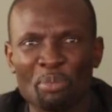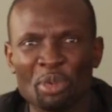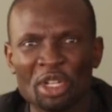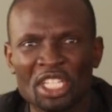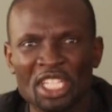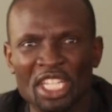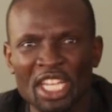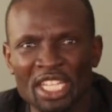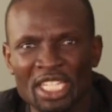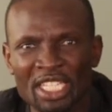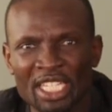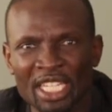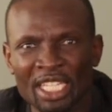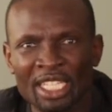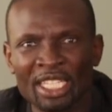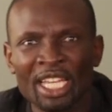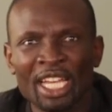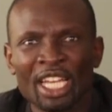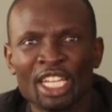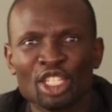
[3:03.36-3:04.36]

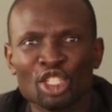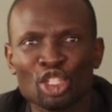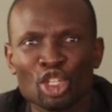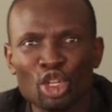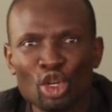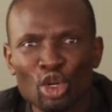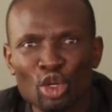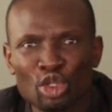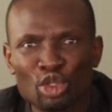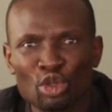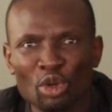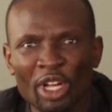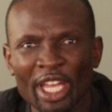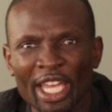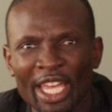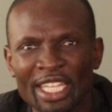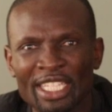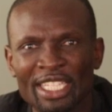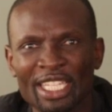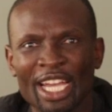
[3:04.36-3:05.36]
appreciation due
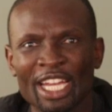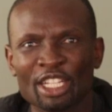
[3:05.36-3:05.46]
to its